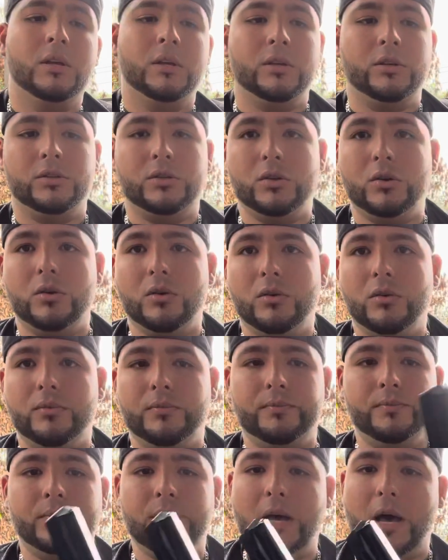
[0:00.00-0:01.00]
So
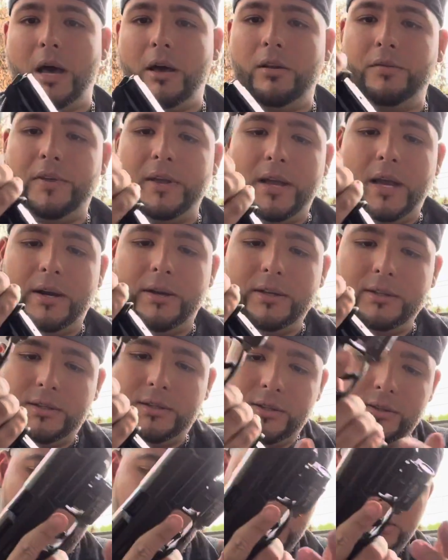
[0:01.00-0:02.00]
I don't think I need
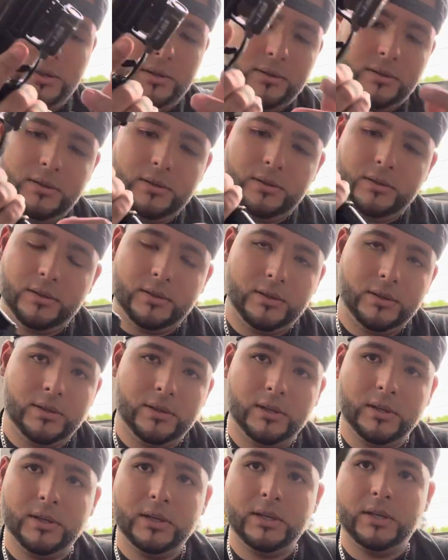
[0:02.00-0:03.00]
to
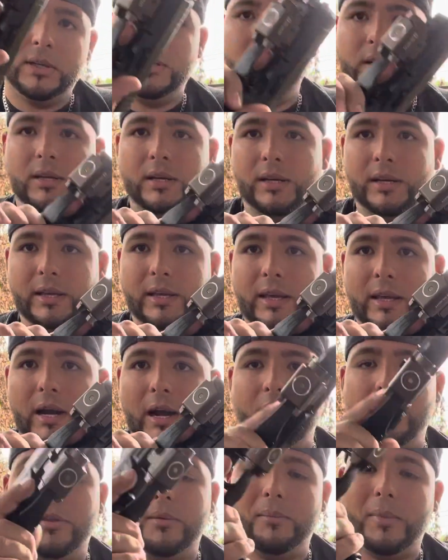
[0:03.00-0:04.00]
get
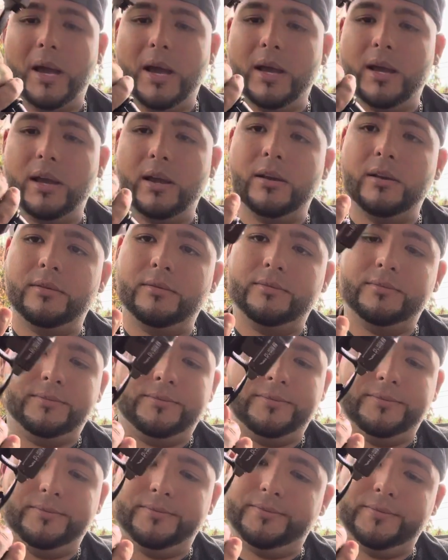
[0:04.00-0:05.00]
another mag.
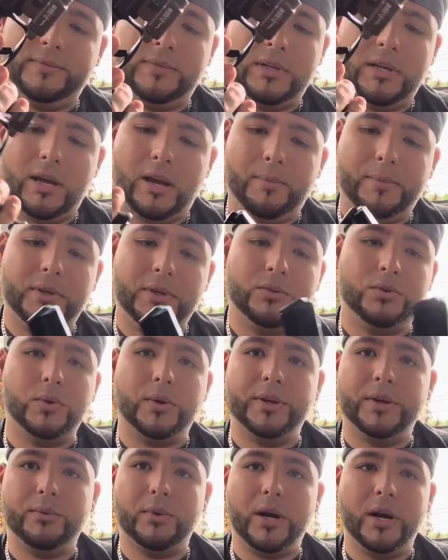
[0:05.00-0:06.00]
I mean,
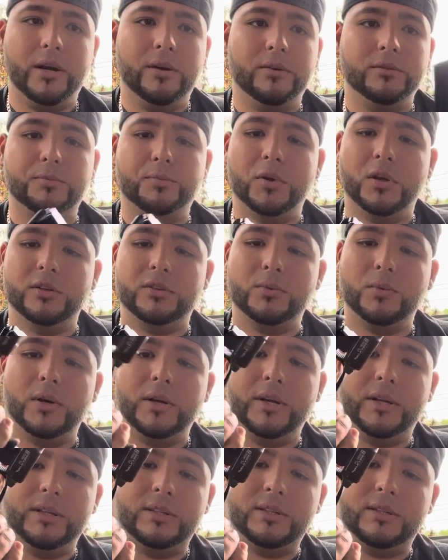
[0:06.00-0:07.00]
20 rounds plus
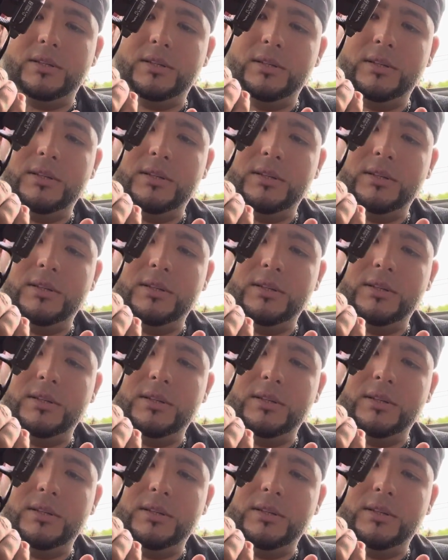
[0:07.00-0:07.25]
one is